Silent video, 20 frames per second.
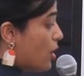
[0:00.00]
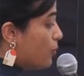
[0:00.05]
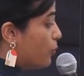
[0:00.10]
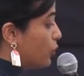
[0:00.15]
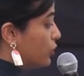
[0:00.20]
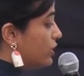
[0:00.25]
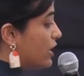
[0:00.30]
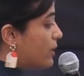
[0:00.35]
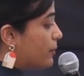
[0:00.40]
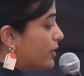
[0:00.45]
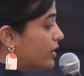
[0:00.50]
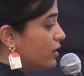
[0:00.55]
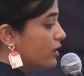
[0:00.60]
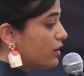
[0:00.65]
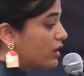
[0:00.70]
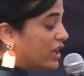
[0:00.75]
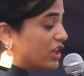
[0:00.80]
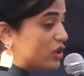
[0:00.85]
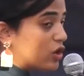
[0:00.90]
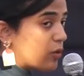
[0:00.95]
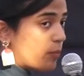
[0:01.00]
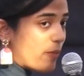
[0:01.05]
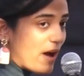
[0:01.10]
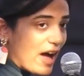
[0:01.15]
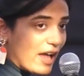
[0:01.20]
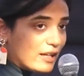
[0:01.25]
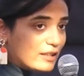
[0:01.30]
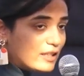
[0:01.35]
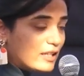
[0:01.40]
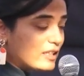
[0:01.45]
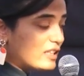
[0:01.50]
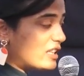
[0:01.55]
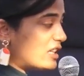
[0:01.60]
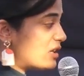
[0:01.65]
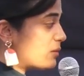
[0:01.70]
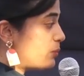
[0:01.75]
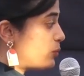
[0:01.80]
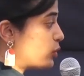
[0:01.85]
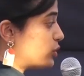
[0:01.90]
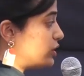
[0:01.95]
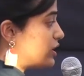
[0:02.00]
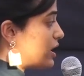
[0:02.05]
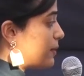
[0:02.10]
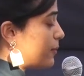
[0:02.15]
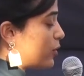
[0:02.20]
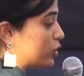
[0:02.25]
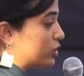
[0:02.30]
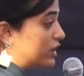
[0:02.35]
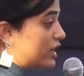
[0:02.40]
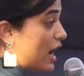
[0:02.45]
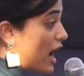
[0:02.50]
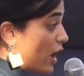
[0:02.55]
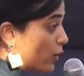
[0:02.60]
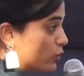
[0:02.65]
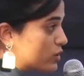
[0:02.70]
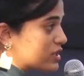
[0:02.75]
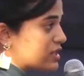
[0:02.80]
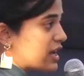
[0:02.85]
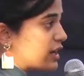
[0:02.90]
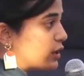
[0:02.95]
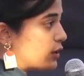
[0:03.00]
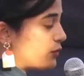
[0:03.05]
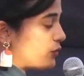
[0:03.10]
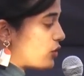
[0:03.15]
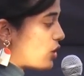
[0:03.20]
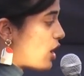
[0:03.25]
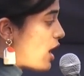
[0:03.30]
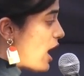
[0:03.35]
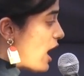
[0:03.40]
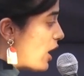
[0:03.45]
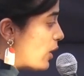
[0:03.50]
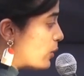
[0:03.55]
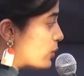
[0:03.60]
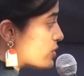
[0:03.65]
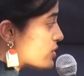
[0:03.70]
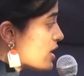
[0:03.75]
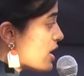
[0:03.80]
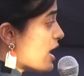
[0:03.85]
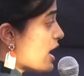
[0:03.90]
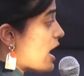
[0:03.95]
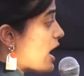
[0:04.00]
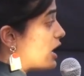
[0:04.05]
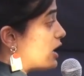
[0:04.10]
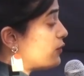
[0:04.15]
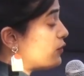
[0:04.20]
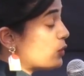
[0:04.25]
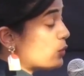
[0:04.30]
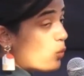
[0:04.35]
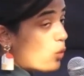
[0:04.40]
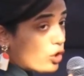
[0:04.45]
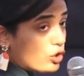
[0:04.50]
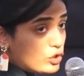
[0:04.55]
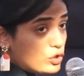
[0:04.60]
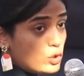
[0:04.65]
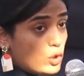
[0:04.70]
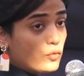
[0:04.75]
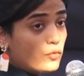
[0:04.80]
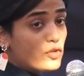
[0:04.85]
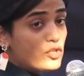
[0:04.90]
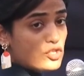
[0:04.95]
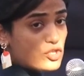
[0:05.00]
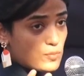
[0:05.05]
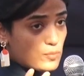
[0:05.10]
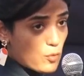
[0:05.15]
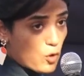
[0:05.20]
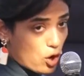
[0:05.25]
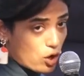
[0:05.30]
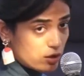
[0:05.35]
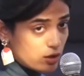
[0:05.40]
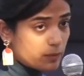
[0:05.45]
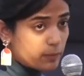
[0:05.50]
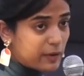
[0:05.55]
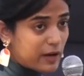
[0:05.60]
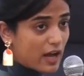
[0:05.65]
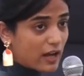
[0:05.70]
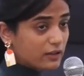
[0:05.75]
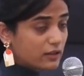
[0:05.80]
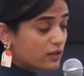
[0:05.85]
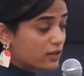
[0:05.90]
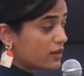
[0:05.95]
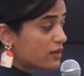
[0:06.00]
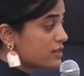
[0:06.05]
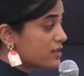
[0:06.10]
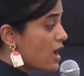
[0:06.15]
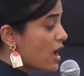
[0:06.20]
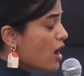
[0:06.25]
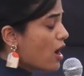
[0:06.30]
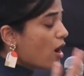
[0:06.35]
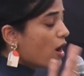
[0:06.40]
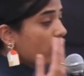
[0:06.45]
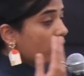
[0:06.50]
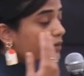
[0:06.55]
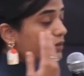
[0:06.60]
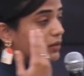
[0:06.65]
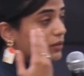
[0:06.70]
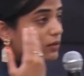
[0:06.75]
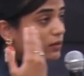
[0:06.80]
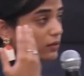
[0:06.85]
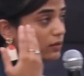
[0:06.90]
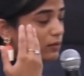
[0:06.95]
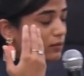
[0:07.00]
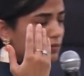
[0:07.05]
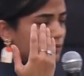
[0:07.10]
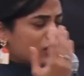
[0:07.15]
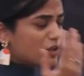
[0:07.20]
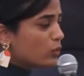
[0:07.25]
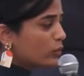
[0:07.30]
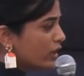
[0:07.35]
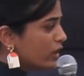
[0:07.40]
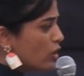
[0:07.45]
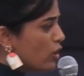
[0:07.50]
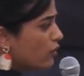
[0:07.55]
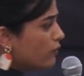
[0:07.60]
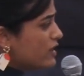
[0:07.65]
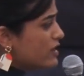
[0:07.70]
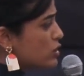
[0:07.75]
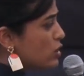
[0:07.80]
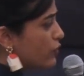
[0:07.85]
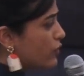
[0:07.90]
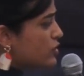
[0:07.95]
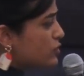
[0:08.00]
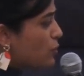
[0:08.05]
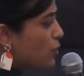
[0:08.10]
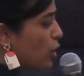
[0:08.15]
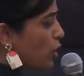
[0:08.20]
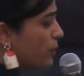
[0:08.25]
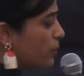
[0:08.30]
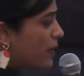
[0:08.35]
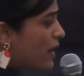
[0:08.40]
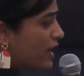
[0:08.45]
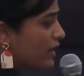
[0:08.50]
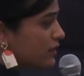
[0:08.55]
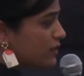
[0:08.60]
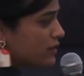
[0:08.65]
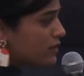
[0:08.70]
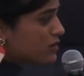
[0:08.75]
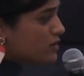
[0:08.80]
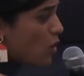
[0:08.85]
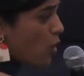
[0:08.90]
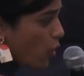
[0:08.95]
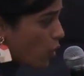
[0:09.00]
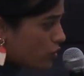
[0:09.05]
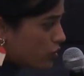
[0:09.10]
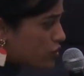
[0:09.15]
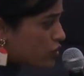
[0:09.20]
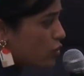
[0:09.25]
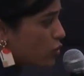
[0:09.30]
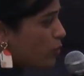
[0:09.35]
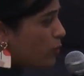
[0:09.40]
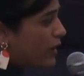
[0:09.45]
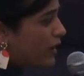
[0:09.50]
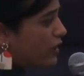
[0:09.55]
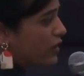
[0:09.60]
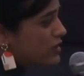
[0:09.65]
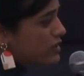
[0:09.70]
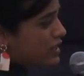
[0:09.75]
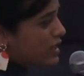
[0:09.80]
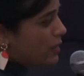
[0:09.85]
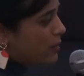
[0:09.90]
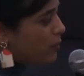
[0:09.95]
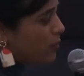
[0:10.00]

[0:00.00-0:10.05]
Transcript: Put them in your balcony, put them on the outside of your house. And if you want to go for smaller planters, you can always go for smaller planters also, because they're